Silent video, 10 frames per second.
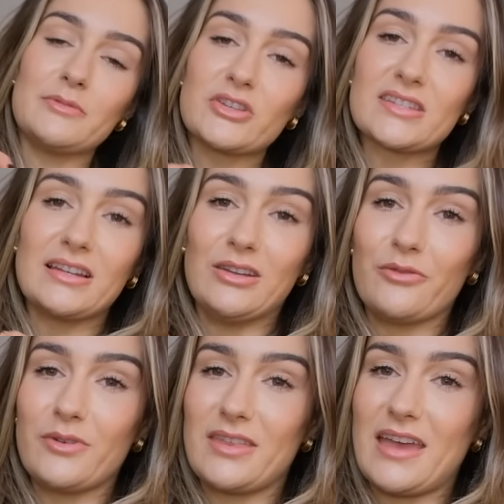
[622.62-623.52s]
just in
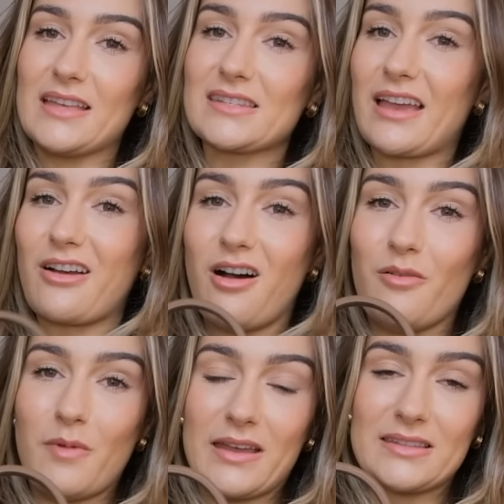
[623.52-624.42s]
love with it. I
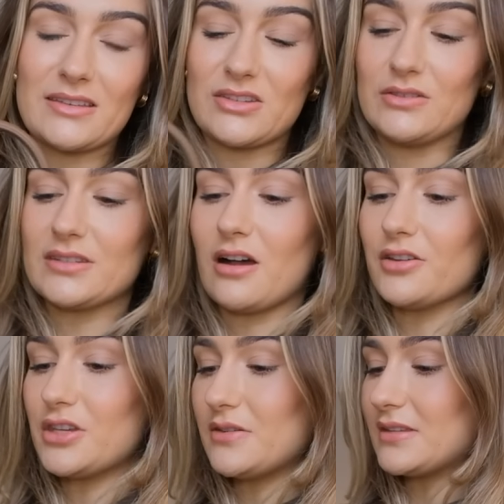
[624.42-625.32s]
can't wait to
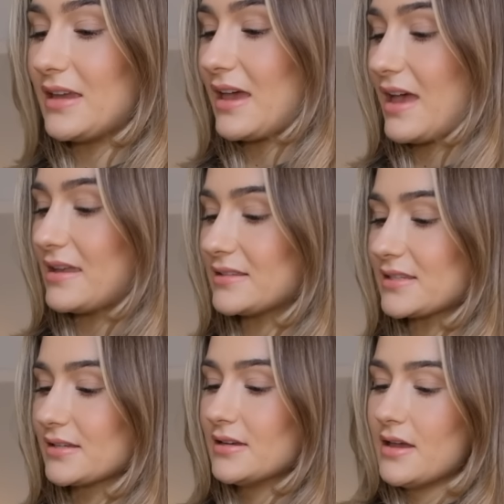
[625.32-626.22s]
start using
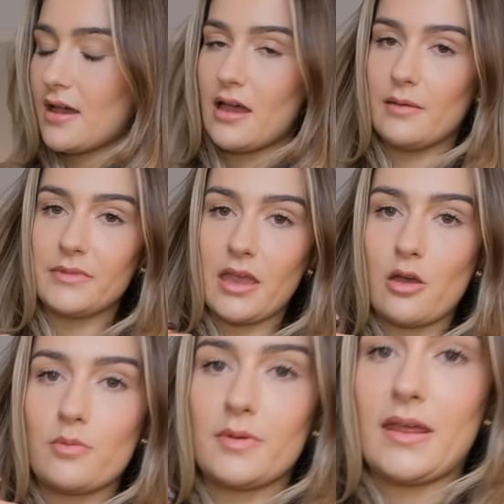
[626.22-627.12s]
it. The
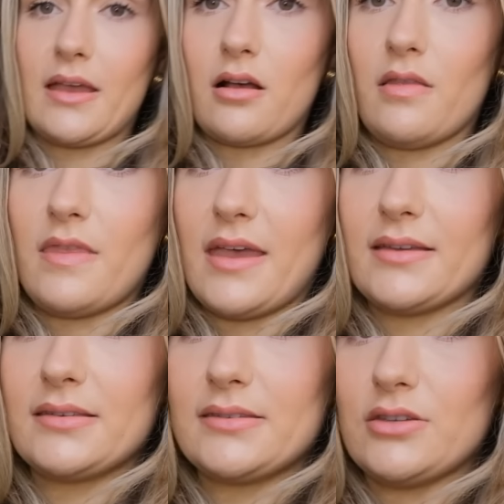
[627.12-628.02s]
opening on
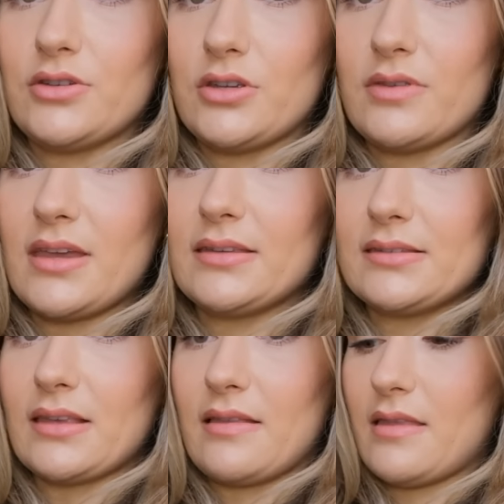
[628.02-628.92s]
this, you do
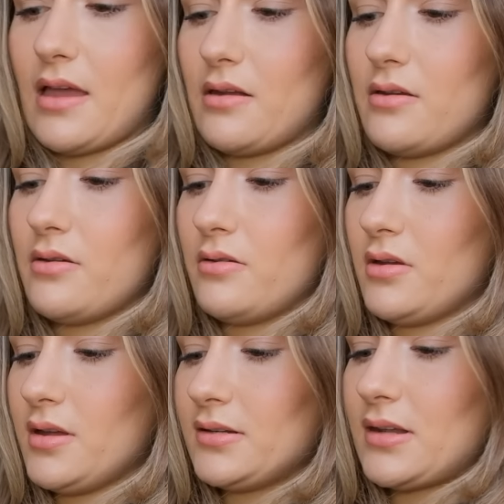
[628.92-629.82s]
this and then
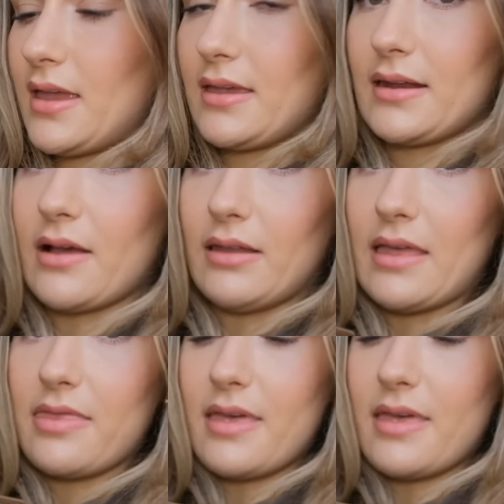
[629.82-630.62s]
take it out like